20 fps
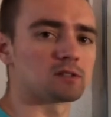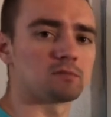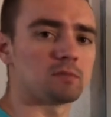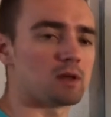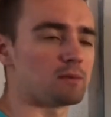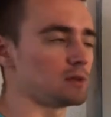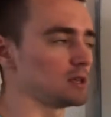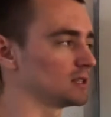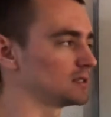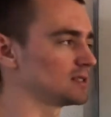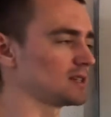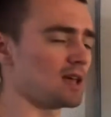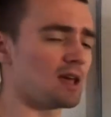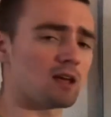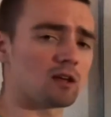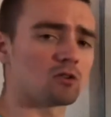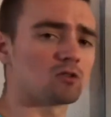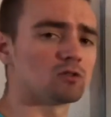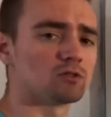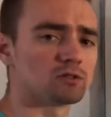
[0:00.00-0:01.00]
Maybe it's
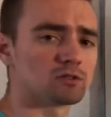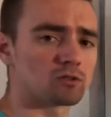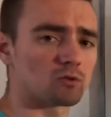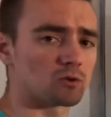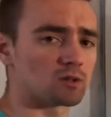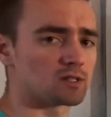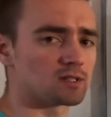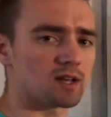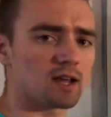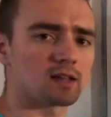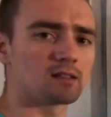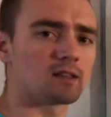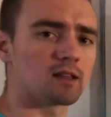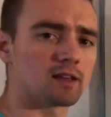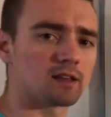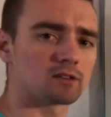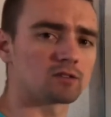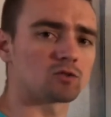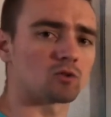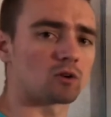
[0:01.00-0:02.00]
angles or side
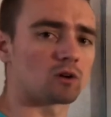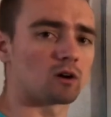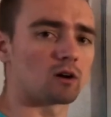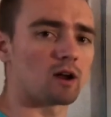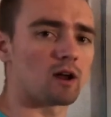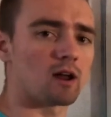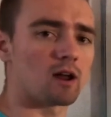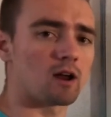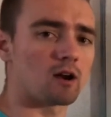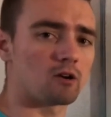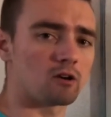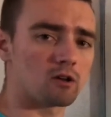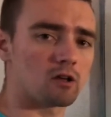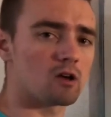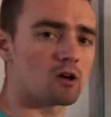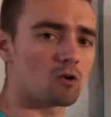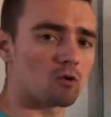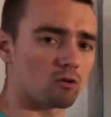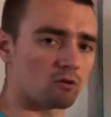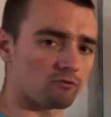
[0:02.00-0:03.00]
lengths or area
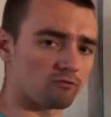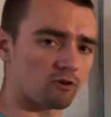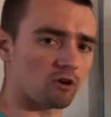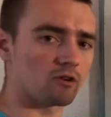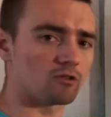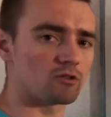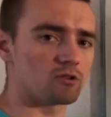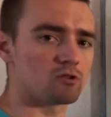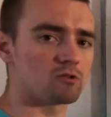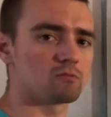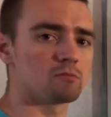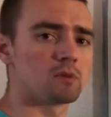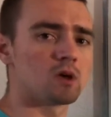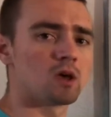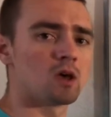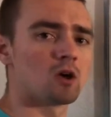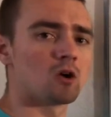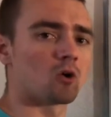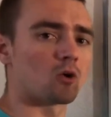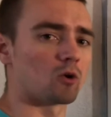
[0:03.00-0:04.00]
or volume
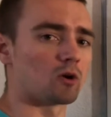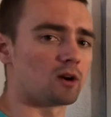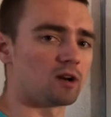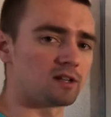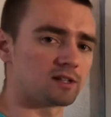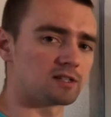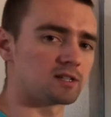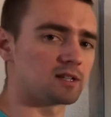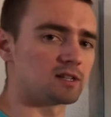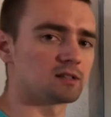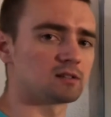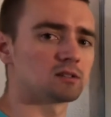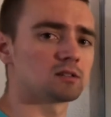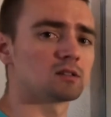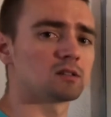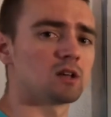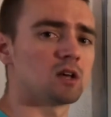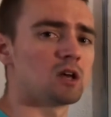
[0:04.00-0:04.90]
or distance.